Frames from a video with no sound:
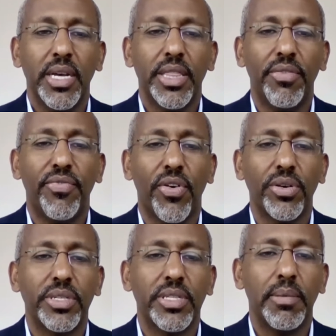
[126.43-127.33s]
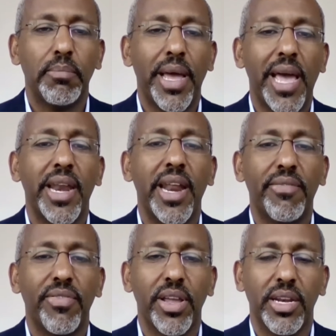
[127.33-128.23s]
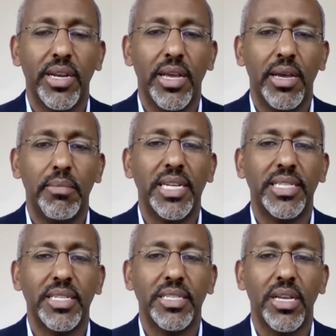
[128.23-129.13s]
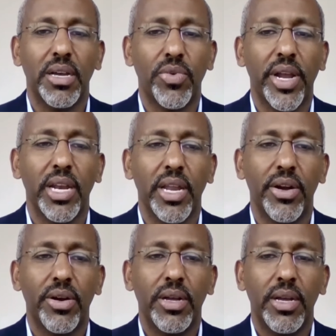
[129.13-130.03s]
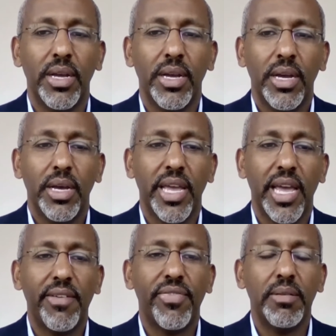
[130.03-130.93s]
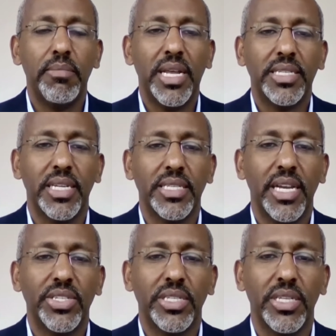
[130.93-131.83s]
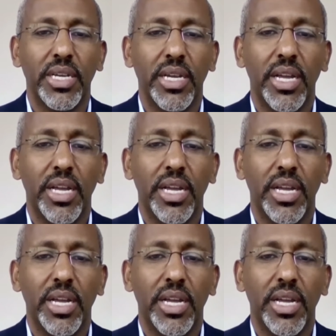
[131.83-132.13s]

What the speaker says: the first Pan-African medicines regulator, the African Medicines Agency,